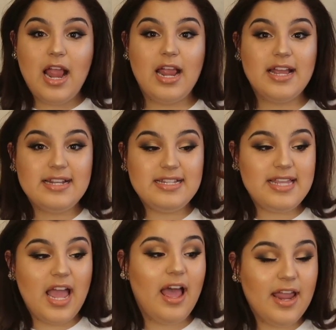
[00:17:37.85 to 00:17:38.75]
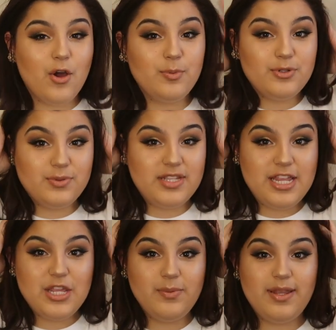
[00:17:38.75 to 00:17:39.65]
And yeah, I hope to
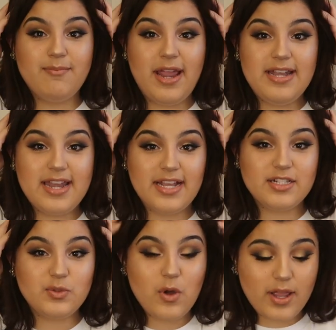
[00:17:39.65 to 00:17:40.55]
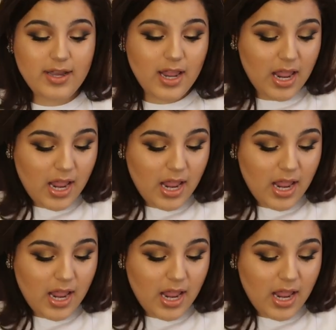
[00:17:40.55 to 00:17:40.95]
see you in my next one.